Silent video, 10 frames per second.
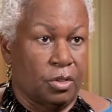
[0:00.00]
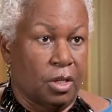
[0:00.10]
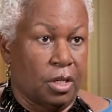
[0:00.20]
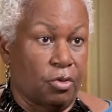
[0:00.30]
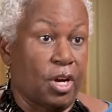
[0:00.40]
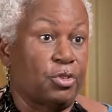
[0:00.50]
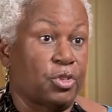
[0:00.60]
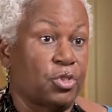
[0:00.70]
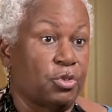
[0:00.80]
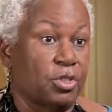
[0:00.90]
uh, graduate
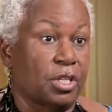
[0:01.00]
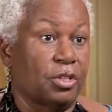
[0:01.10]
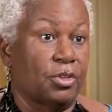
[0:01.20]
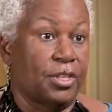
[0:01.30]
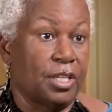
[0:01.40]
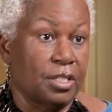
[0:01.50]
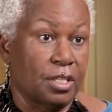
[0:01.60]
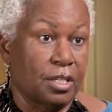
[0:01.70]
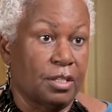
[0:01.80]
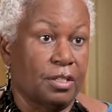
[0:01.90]
students on their
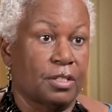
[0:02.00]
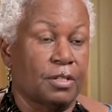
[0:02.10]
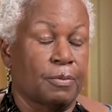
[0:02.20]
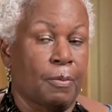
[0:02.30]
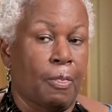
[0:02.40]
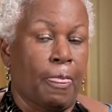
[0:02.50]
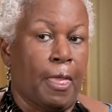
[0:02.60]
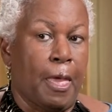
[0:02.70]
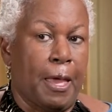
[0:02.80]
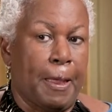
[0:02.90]
thesis,
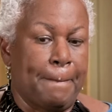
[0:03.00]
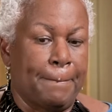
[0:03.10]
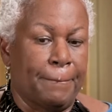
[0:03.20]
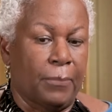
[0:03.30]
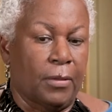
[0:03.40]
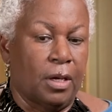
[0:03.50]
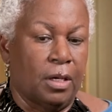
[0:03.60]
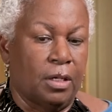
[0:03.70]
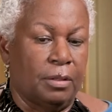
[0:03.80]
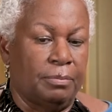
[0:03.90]
and
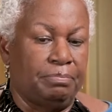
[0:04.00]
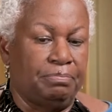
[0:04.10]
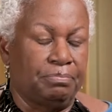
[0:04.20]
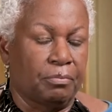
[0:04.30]
um,